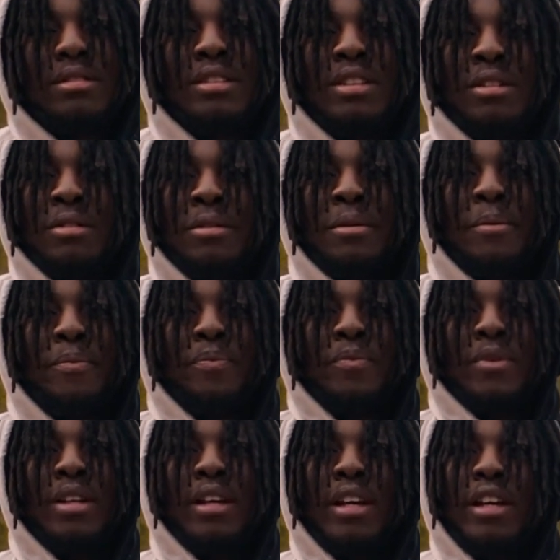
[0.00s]
So
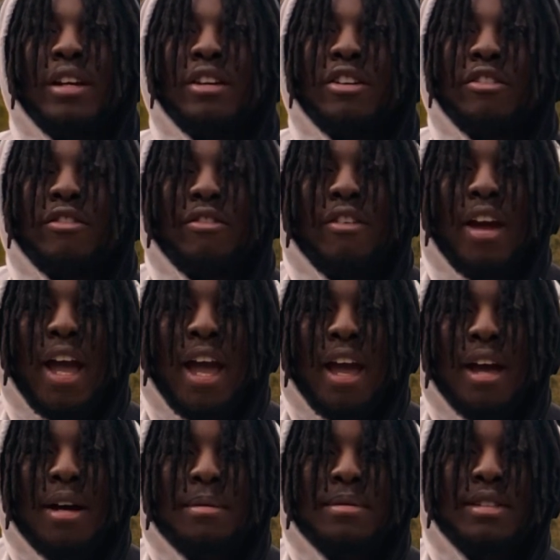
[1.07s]
if
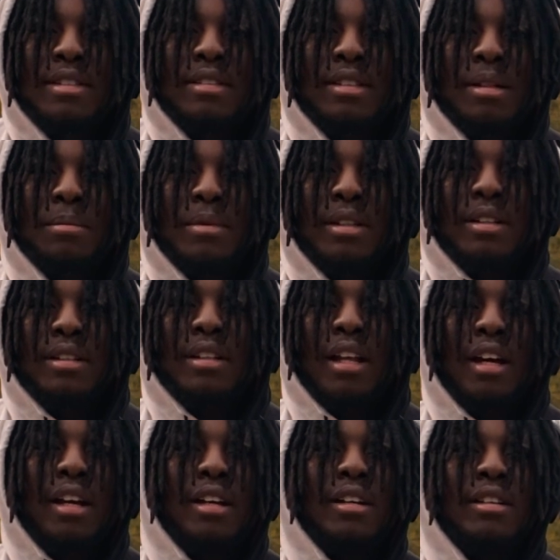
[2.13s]
abs is something
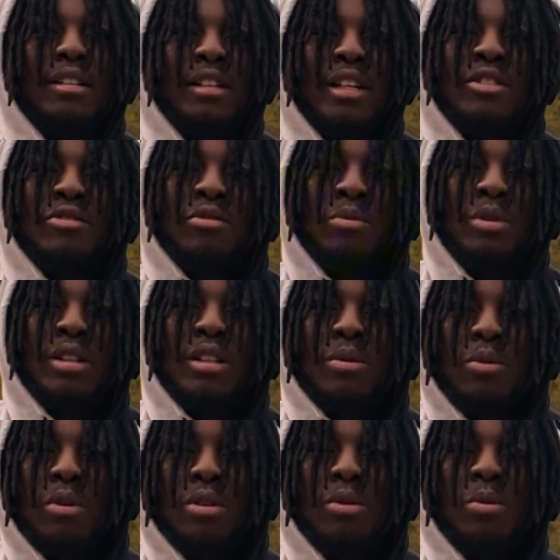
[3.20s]
like that you really
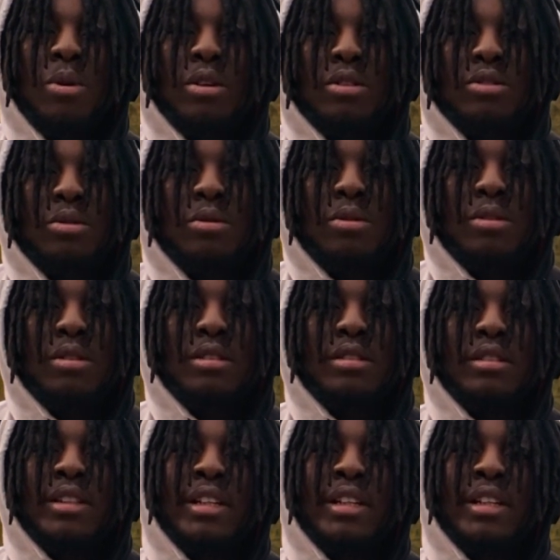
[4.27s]
want to work towards,